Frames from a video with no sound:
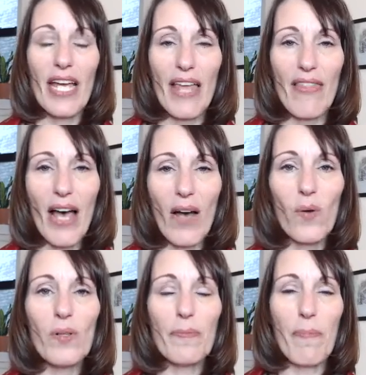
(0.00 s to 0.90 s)
And that
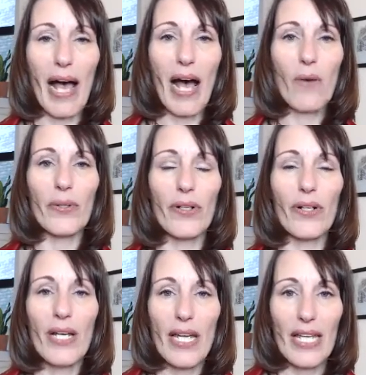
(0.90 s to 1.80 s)
old power
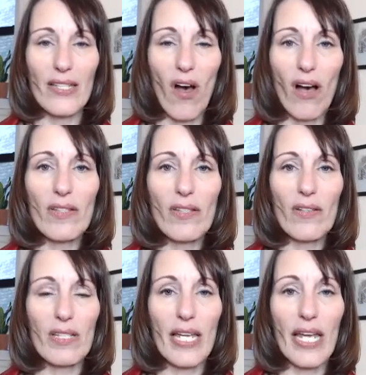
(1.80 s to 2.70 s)
is also
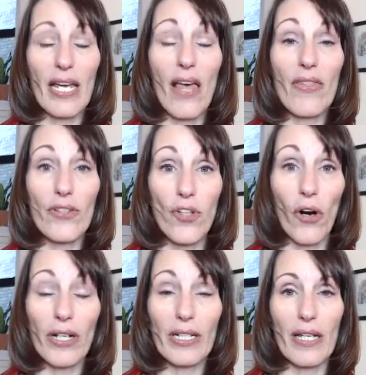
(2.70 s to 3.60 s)
seeing the
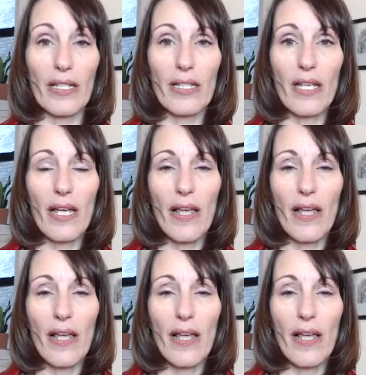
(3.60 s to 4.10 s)
darkness,